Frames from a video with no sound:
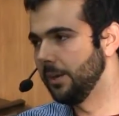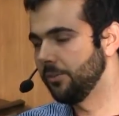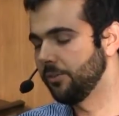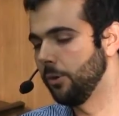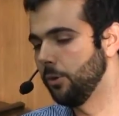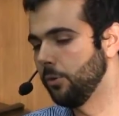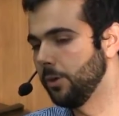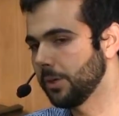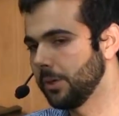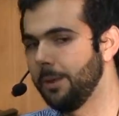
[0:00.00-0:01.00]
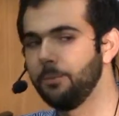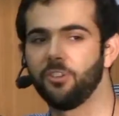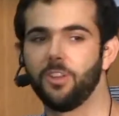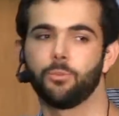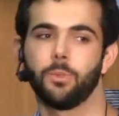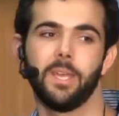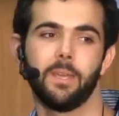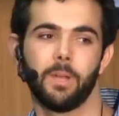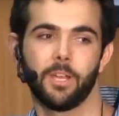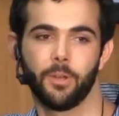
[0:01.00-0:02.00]
So climate
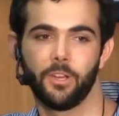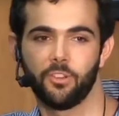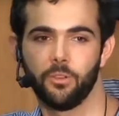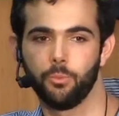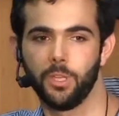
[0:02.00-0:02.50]
change-related migration